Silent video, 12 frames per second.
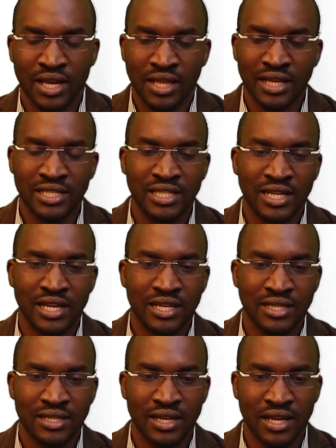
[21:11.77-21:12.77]
that error
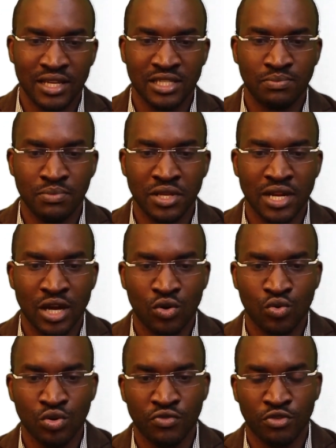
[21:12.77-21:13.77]
has been
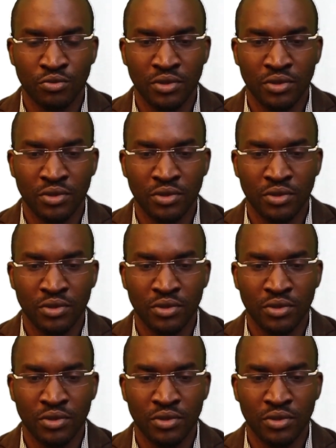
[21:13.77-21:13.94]
accrued from